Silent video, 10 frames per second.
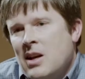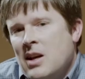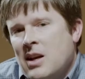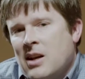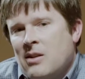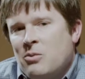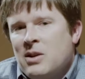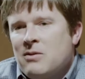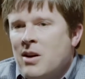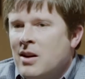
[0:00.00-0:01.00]
And
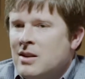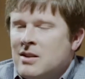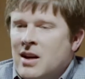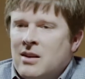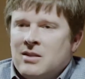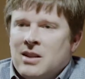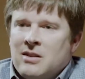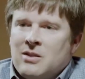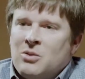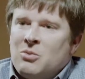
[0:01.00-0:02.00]
we've got it dialed
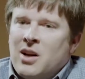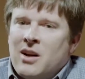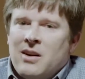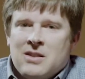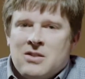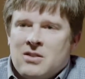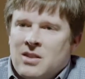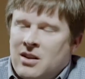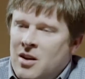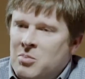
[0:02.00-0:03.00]
in to where it's just
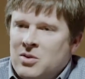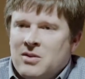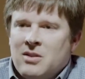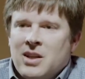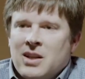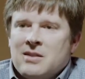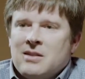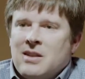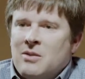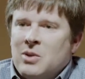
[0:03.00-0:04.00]
a couple of clicks
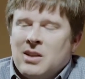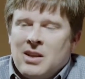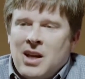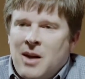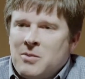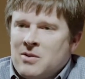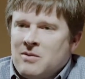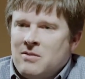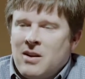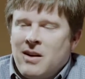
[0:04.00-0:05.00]
and we can capture
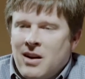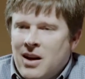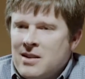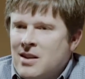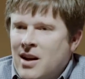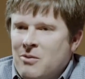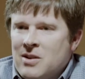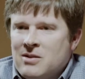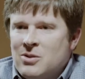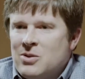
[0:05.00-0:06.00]
very nice
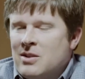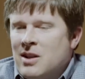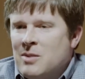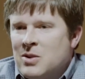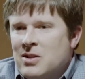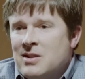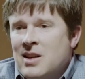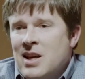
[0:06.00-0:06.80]
high-resolution images